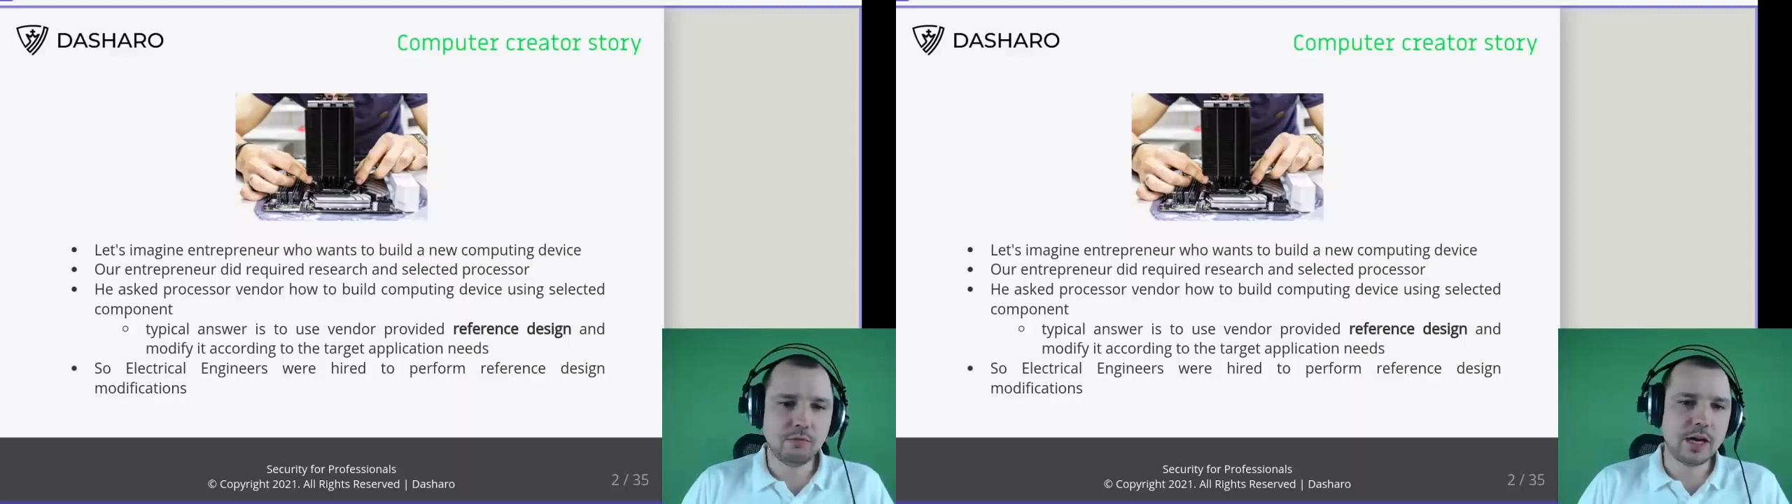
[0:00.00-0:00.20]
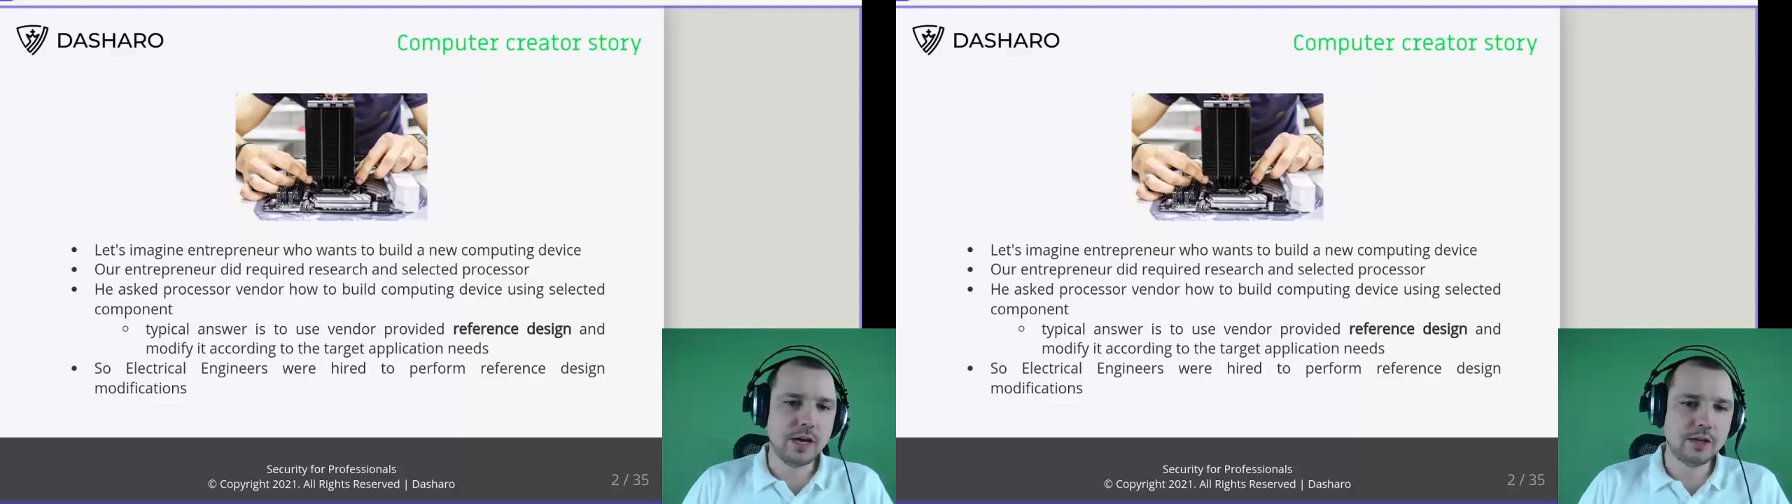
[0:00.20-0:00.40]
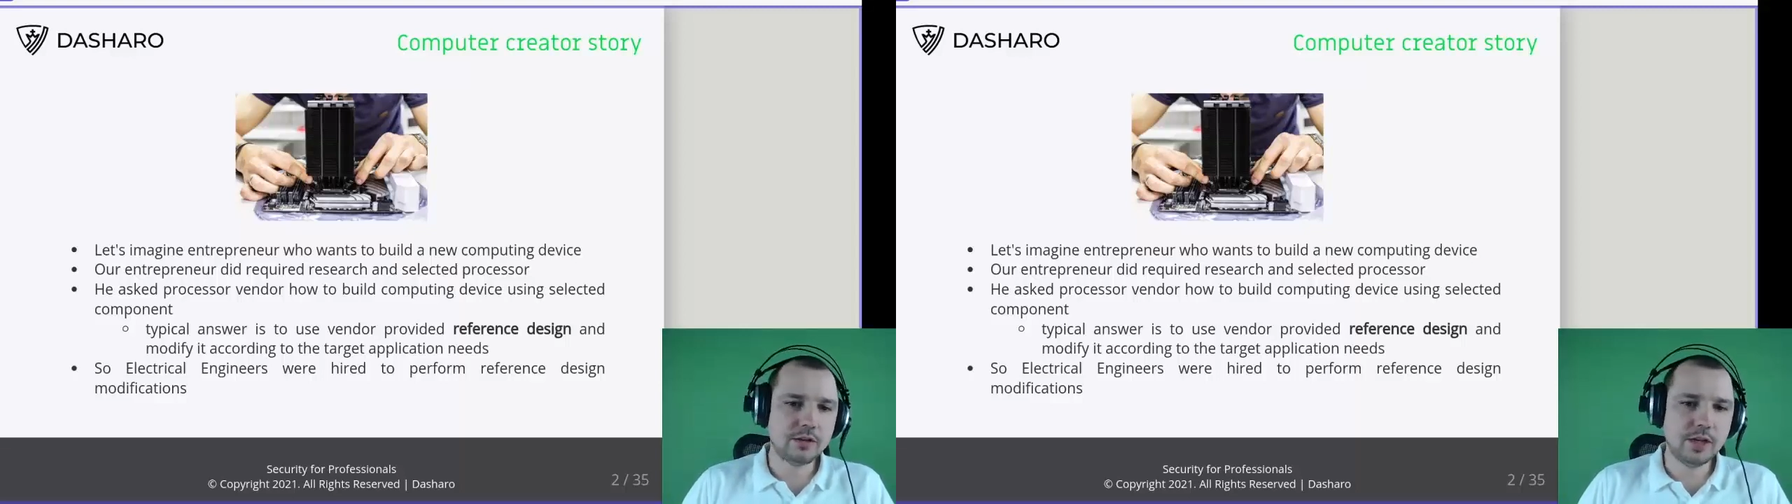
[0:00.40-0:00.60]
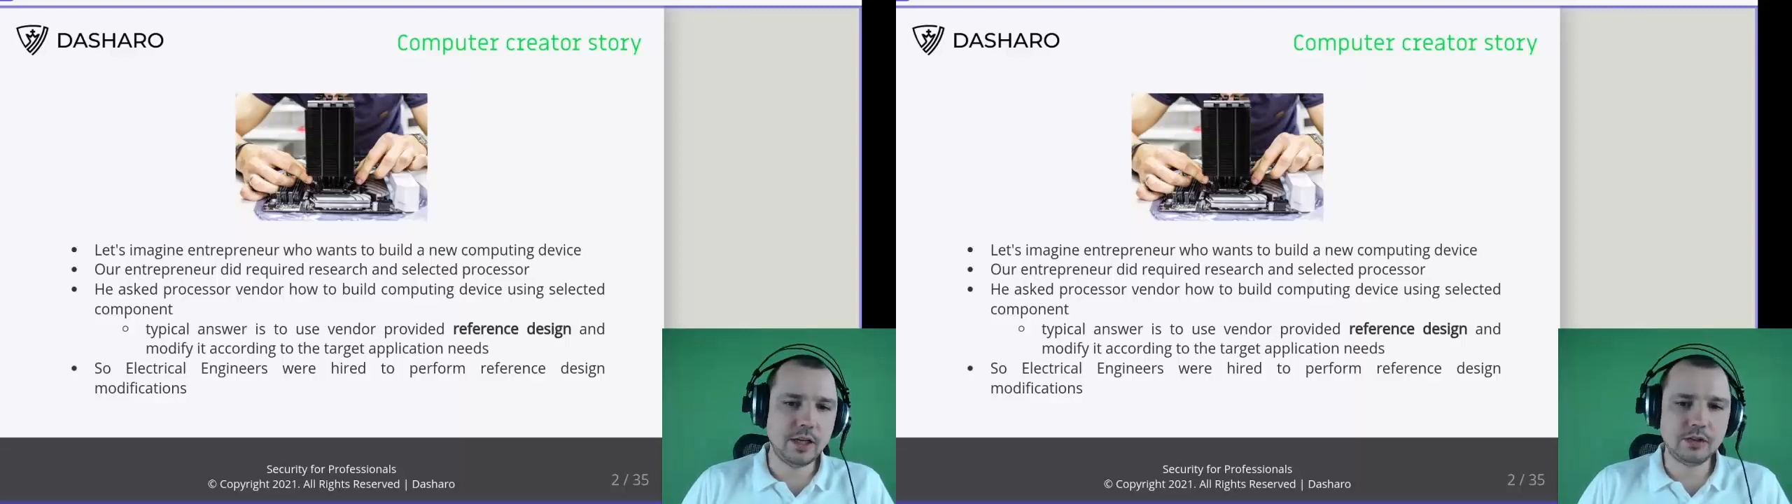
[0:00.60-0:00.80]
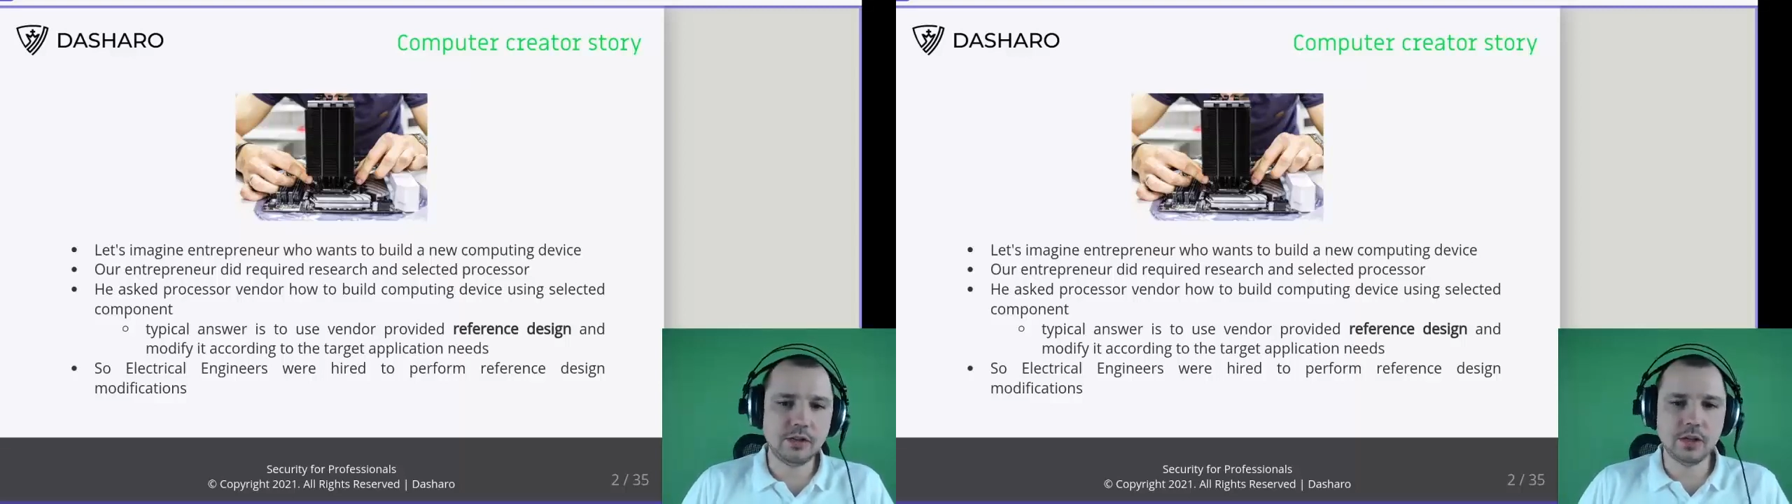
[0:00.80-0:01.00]
hired
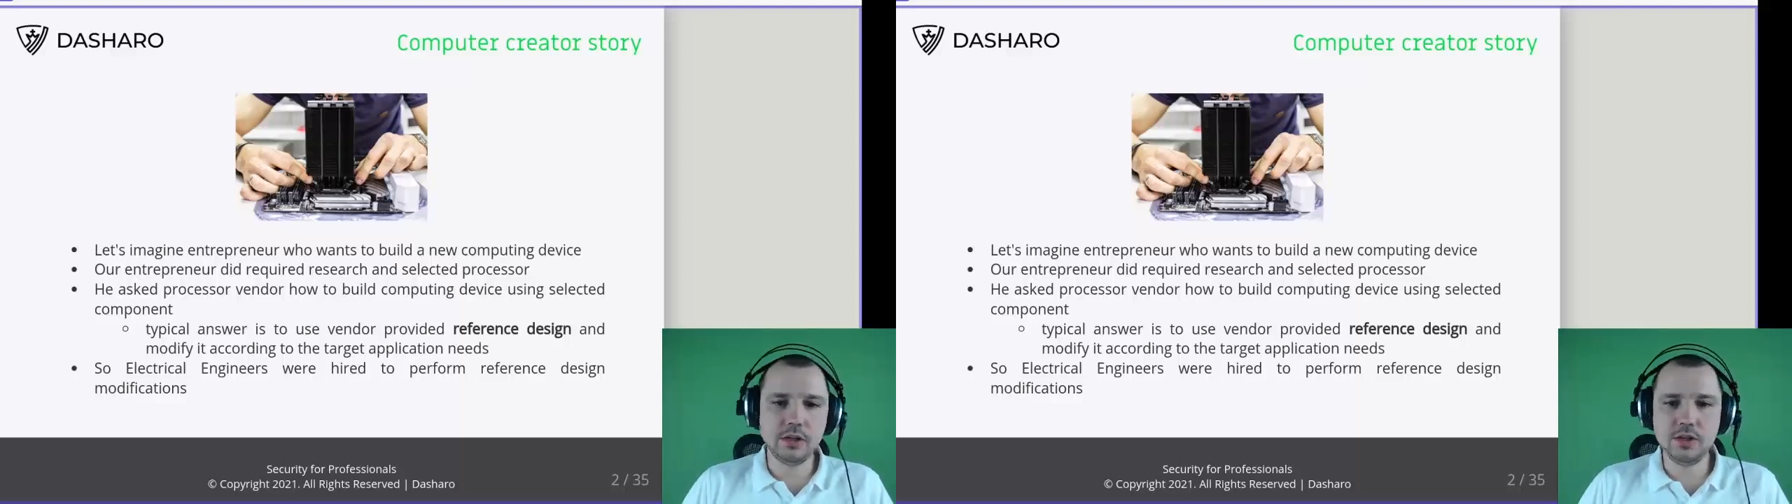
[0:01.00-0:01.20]
electrical